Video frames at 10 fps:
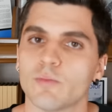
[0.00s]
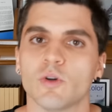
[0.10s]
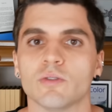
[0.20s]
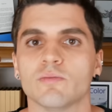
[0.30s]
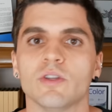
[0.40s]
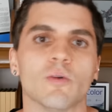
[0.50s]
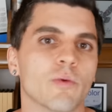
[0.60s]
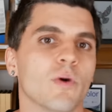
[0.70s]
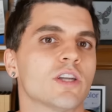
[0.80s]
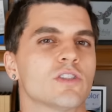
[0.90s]
Well, you know, we
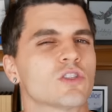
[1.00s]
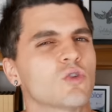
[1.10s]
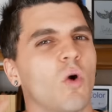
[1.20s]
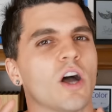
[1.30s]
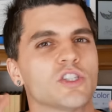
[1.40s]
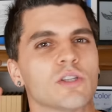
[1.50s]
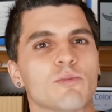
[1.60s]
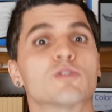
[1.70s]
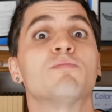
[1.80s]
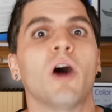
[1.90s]
wanted to squash the
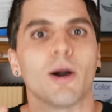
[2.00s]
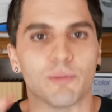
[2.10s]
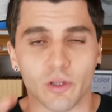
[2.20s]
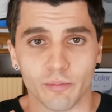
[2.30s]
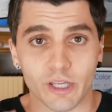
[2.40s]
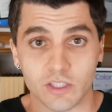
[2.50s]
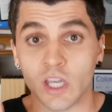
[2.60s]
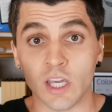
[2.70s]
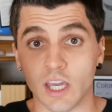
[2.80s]
most popular myths.